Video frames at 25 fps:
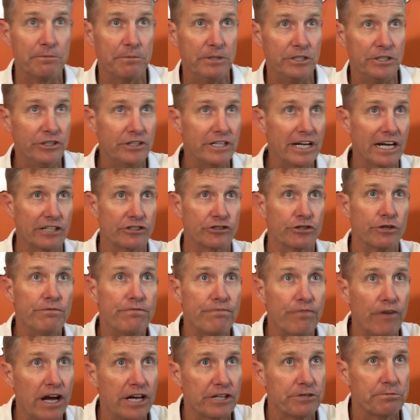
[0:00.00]
I mean, you got true
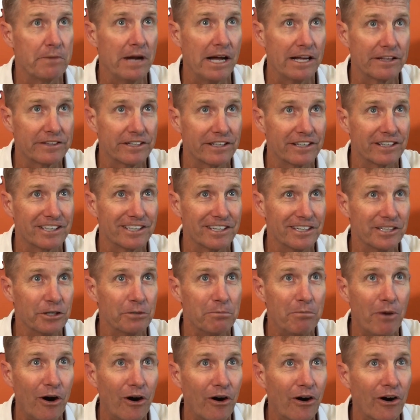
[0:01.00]
freshmen out there in Khalil
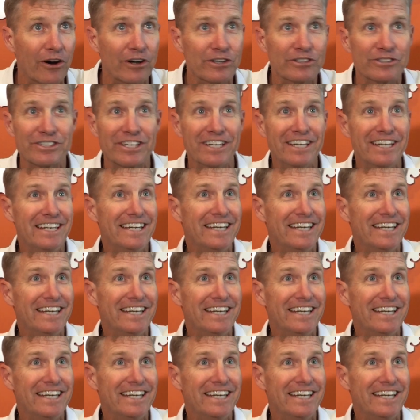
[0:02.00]
Barnes,